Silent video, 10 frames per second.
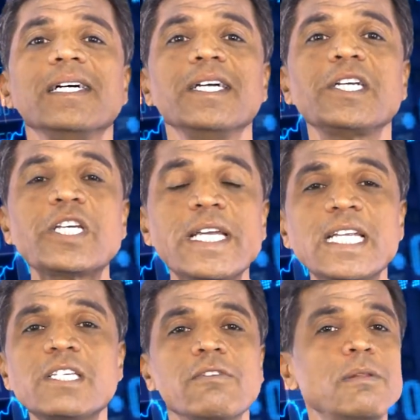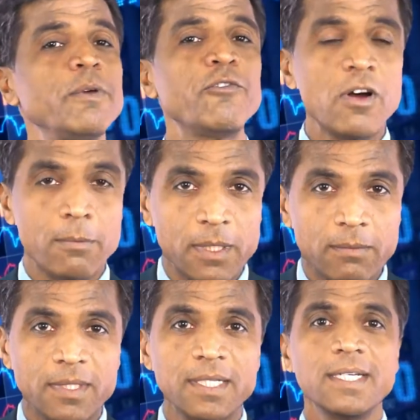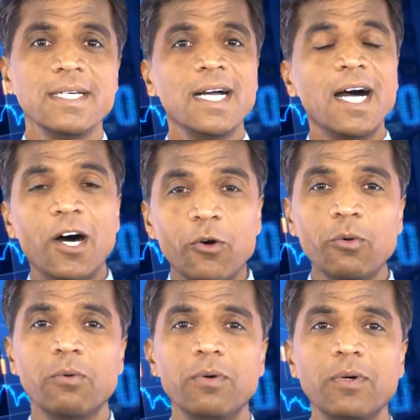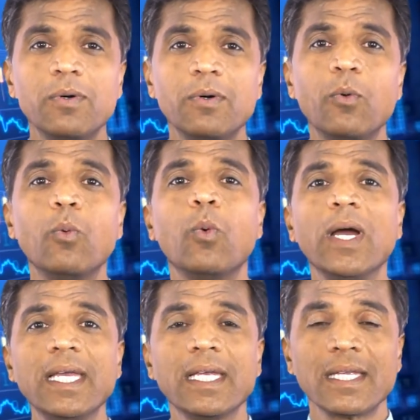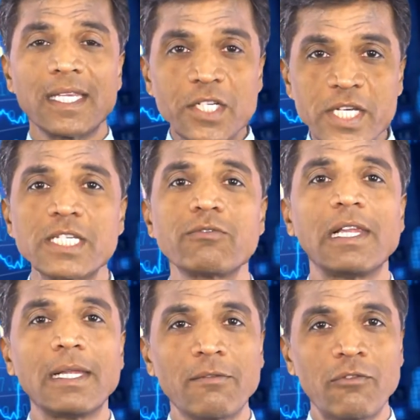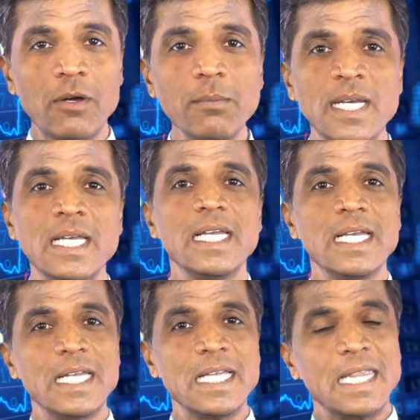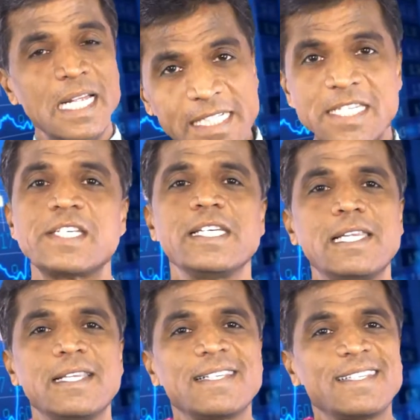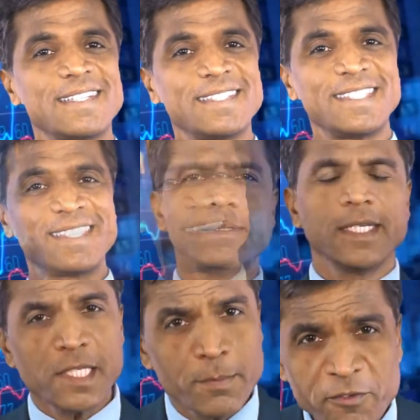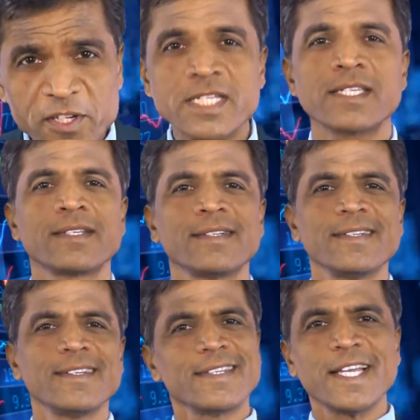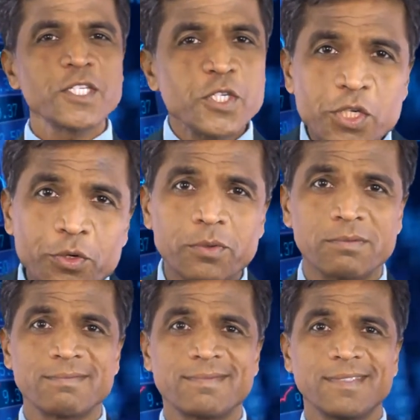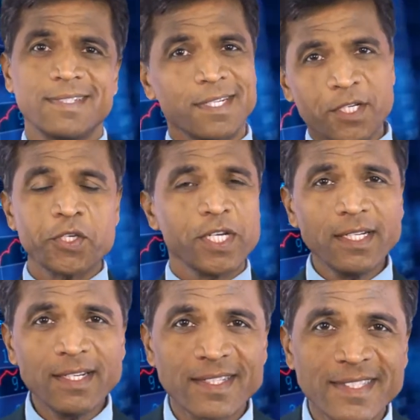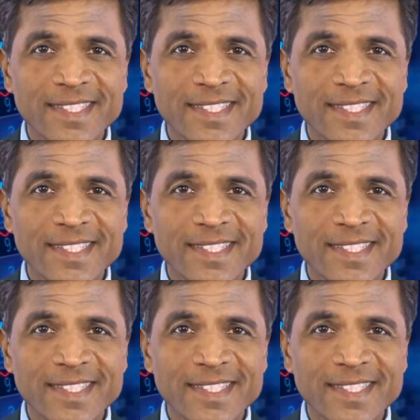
shares will be formed. How? Why the shares will form? Let us deal. Yes, my friends, thus you understand